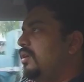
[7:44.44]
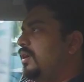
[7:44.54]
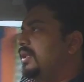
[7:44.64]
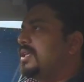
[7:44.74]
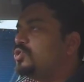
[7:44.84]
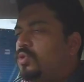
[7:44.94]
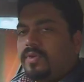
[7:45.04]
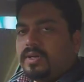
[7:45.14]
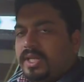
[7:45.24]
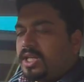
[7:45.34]
and there's no
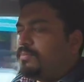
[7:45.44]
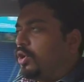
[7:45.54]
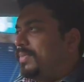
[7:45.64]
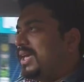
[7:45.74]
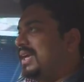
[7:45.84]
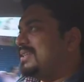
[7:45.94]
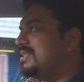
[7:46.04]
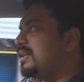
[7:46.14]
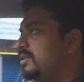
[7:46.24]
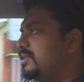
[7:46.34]
vertical bobbing as
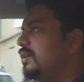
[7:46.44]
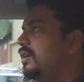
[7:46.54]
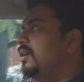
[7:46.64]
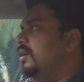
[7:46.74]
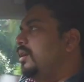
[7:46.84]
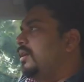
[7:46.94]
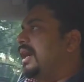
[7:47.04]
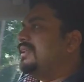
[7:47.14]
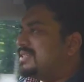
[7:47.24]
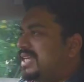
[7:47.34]
such. At the
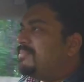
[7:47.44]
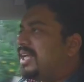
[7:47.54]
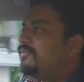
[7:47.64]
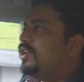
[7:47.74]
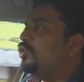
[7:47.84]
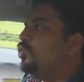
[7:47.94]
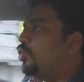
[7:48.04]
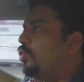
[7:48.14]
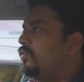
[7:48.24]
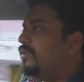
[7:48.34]
same time, when you go
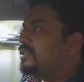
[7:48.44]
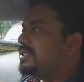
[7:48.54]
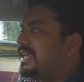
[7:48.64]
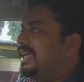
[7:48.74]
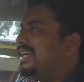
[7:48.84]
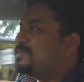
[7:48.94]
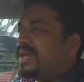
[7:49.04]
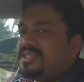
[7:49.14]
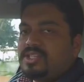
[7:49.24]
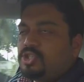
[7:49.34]
over, say,
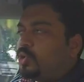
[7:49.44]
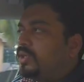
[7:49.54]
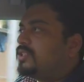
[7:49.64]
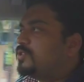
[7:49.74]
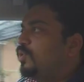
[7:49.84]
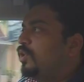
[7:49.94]
expansion joints or smaller